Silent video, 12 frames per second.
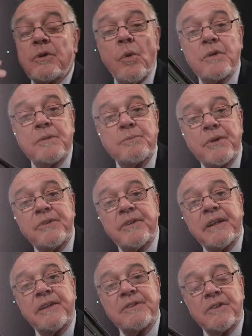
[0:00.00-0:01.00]
of course, in Britain,
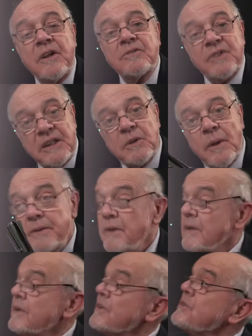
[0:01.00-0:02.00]
it's dark really quite
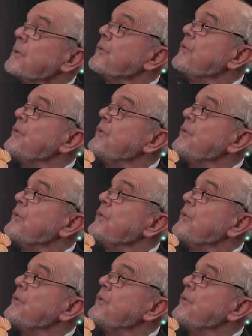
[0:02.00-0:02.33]
early, as you can